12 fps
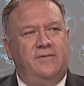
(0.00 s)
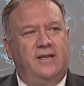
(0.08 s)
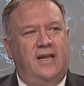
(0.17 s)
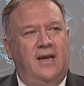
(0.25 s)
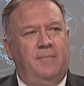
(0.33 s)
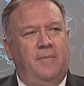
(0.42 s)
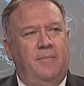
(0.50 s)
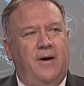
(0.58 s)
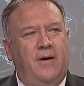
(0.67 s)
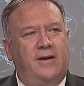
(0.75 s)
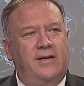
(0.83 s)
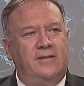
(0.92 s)
to keep
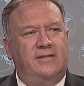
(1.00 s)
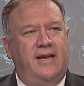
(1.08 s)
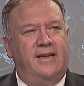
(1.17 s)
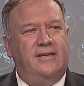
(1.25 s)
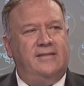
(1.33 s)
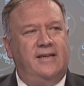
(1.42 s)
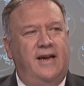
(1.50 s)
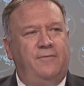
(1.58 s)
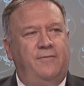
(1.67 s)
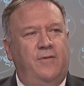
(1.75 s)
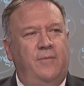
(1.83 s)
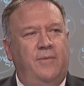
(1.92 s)
Americans' data safe
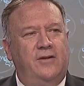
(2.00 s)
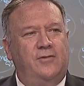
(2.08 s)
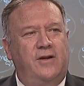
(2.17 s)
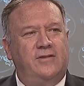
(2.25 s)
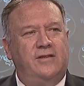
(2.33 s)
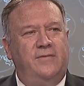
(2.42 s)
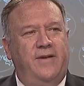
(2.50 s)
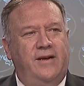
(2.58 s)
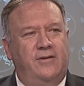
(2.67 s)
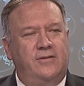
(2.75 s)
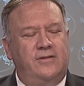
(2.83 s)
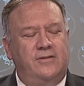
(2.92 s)
from untrusted
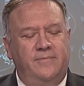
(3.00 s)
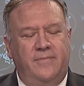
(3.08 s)
vendors.